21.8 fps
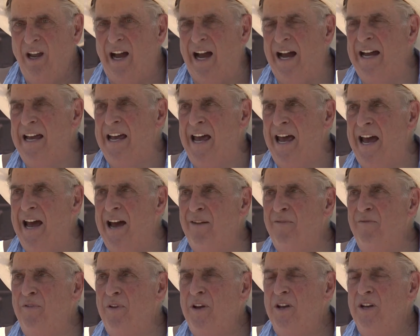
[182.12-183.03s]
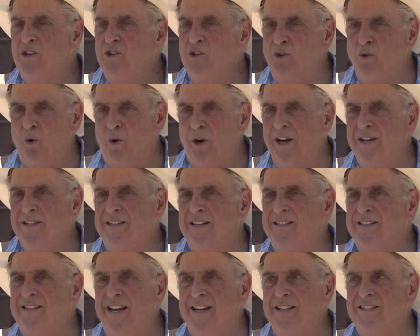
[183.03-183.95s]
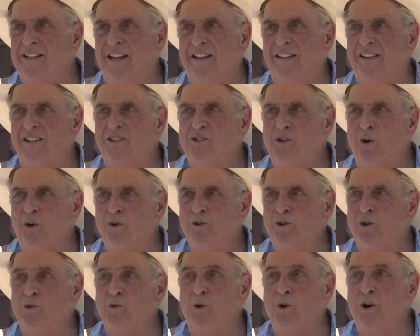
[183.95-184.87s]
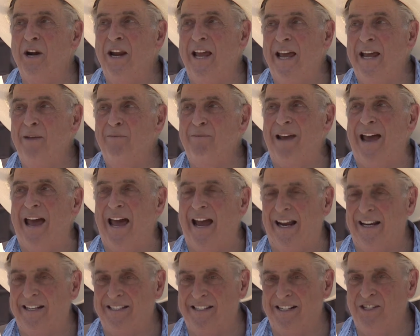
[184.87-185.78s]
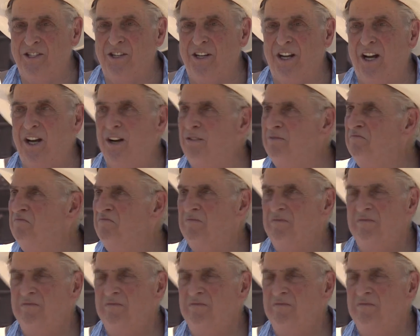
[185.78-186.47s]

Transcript: I have stories that says that the soldiers were named X and so.